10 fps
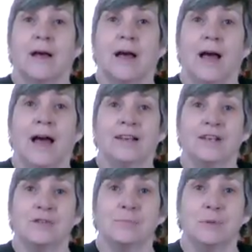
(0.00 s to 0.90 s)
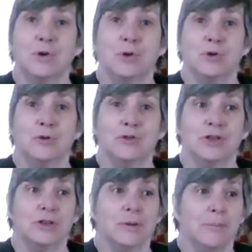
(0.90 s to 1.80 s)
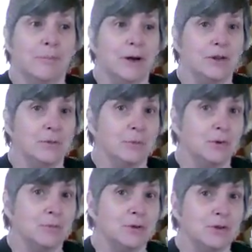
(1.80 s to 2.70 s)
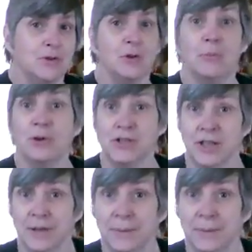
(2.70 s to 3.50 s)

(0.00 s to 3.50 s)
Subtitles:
and it's moved by the movement of your body.